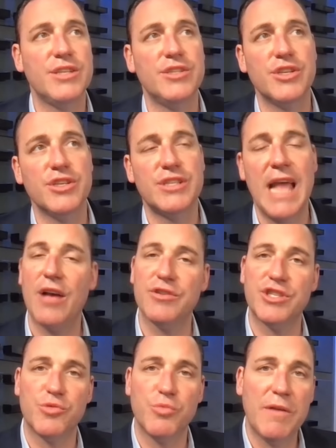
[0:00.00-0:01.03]
at just how
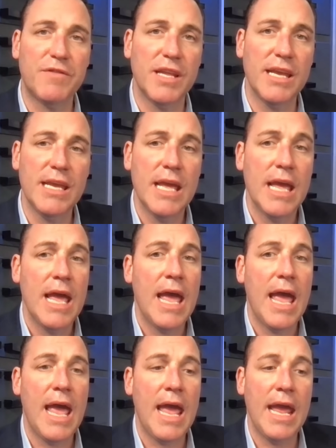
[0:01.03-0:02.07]
swiftly.
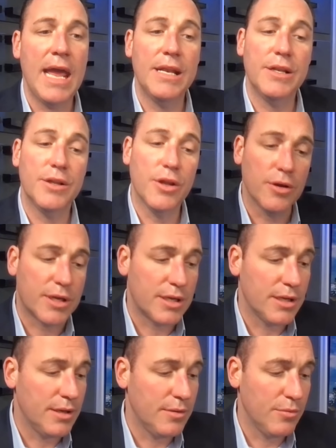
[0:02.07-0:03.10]
And look,
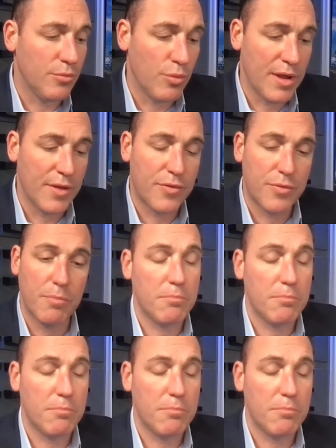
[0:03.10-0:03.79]
with,